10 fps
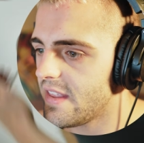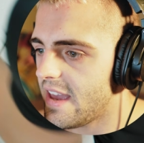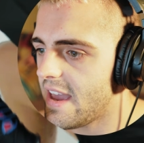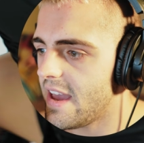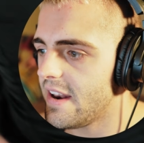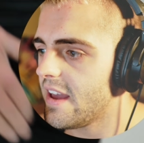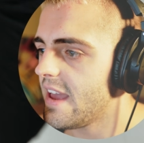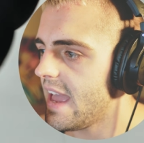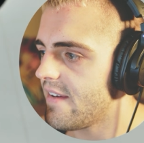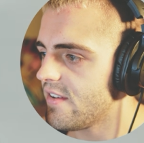on the head,
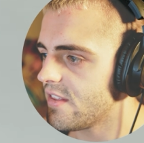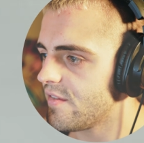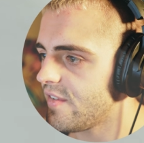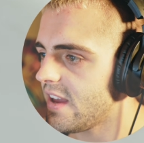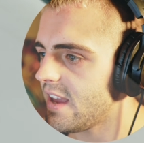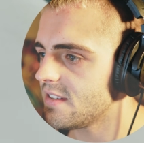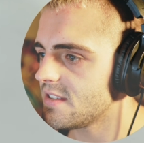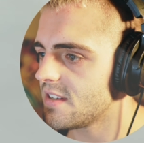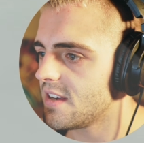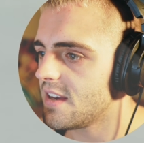heavy on the
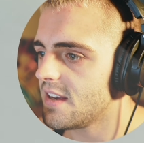feints.